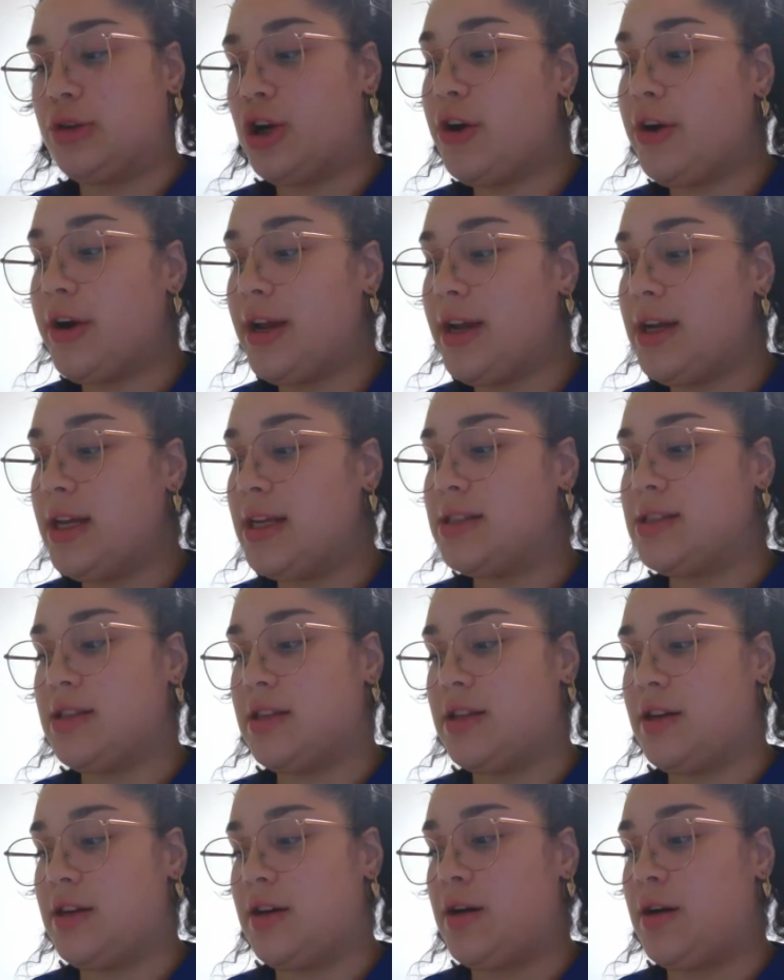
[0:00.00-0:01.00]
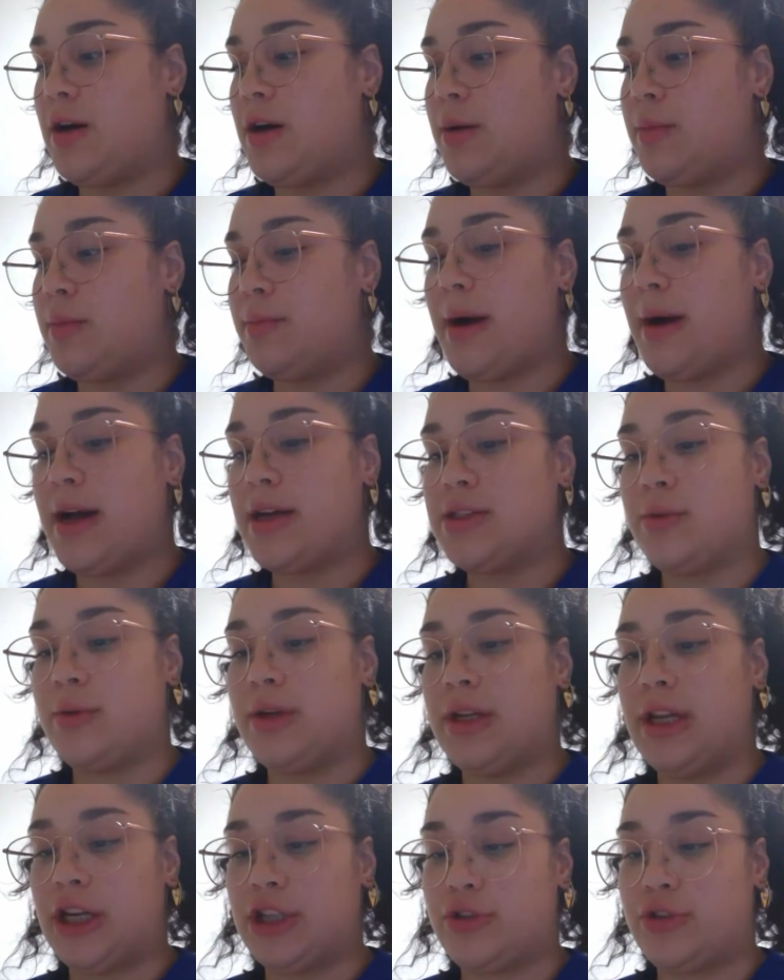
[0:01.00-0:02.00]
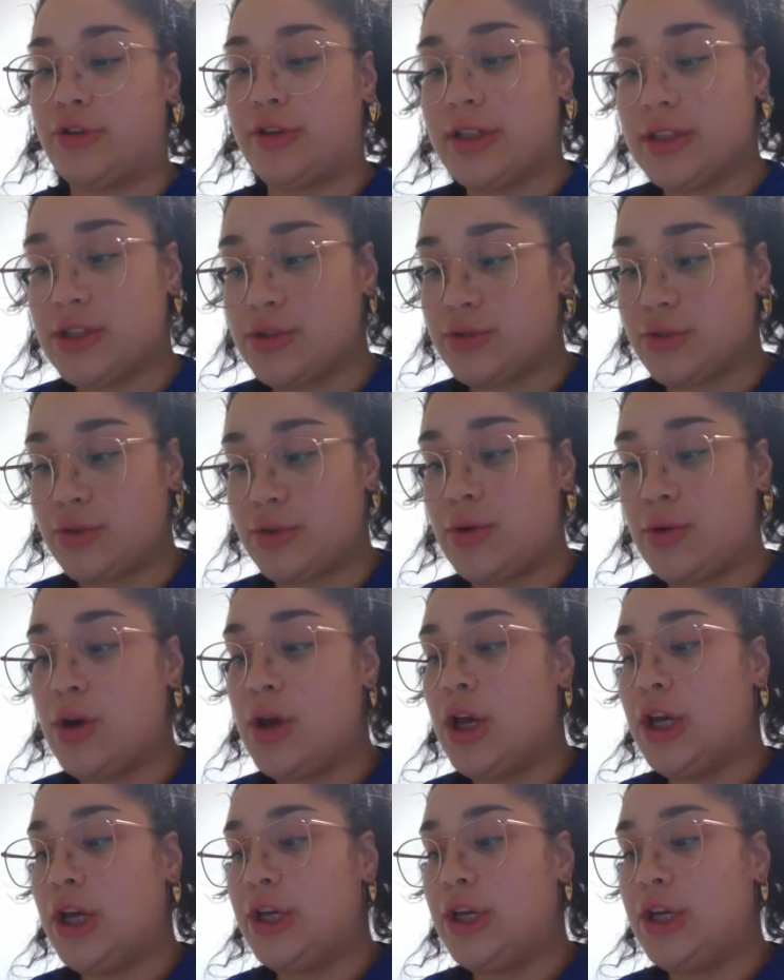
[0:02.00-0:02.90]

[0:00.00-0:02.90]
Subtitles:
current into the piezoelectric crystal,